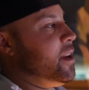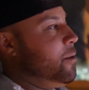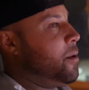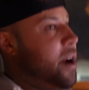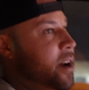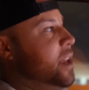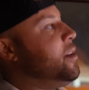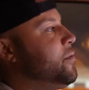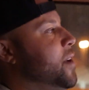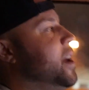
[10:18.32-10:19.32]
where he
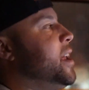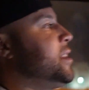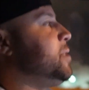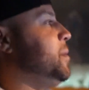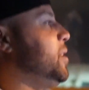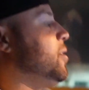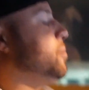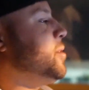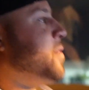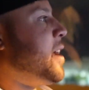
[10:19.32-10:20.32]
financed me the
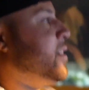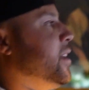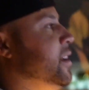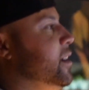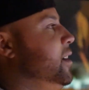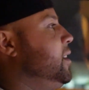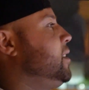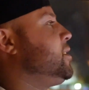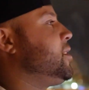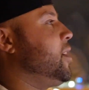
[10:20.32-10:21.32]
home directly.
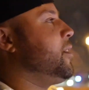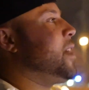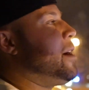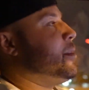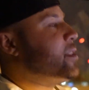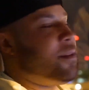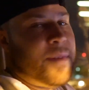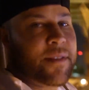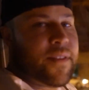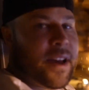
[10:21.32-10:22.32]
So that was the
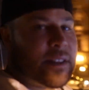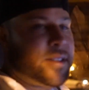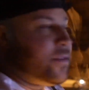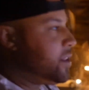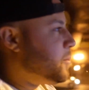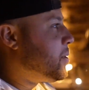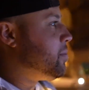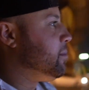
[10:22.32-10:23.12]
main factor of this one.